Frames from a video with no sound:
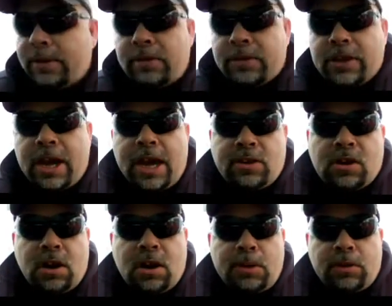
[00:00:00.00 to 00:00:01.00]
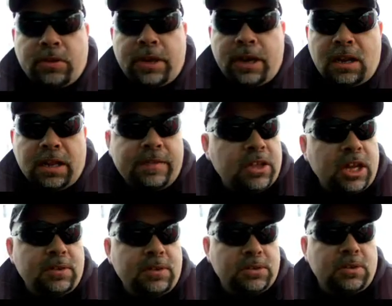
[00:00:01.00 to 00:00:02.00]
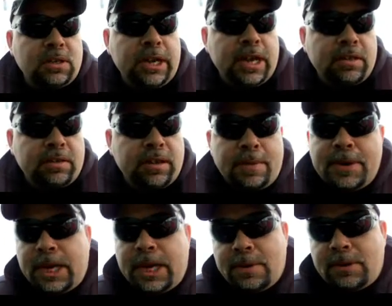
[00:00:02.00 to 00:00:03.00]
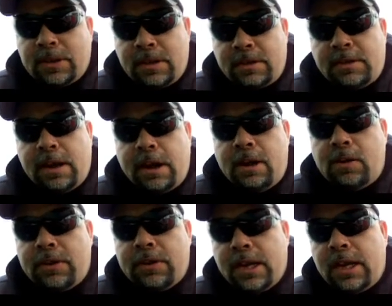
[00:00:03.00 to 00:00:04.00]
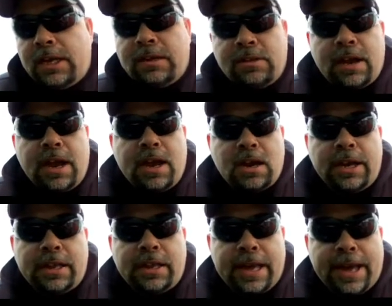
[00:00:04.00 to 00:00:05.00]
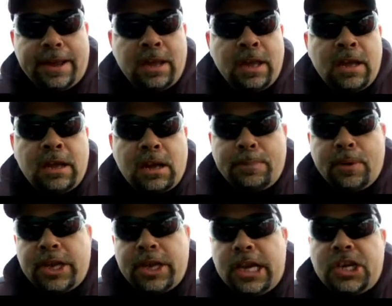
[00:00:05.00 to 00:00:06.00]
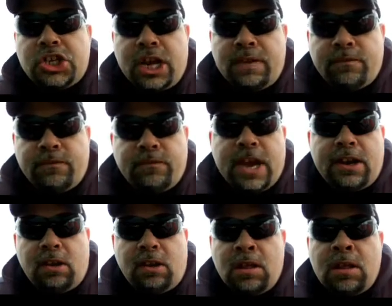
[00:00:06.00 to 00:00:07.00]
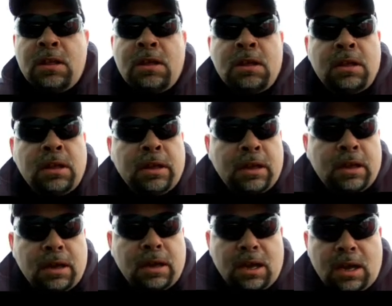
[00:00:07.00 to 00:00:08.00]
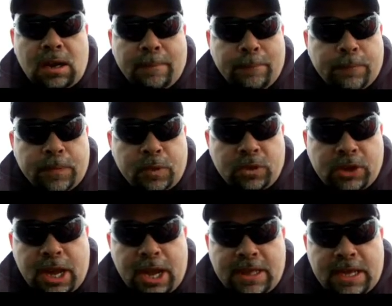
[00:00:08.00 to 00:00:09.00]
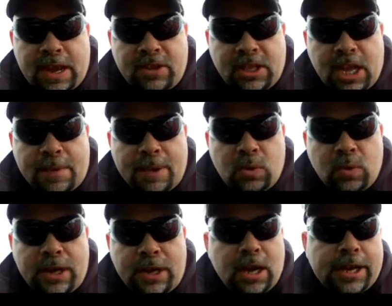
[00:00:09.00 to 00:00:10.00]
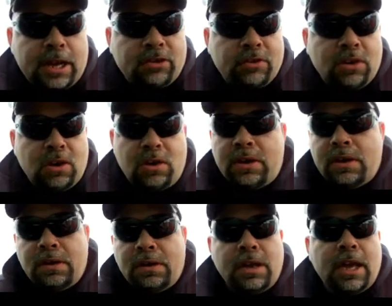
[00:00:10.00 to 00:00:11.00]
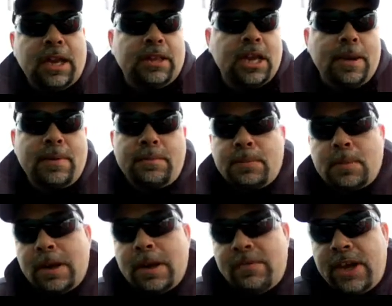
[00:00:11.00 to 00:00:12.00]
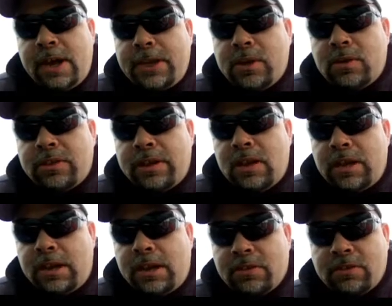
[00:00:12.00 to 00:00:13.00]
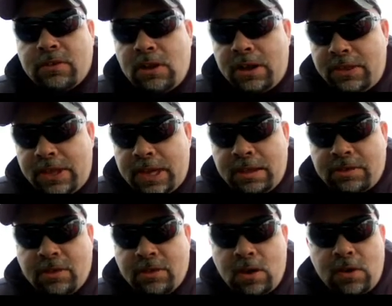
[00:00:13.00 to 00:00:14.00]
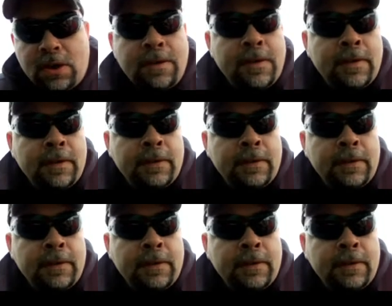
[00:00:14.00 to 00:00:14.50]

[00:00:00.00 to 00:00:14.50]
But those guys are criminals, and I'll even tell you which one it is. I'm in Hamilton, Ontario. The Canadian Tire is at Upper Gauge and Fennel. Those guys, every time I go in there, I get screwed. Anytime a member of my family goes in there and they get screwed.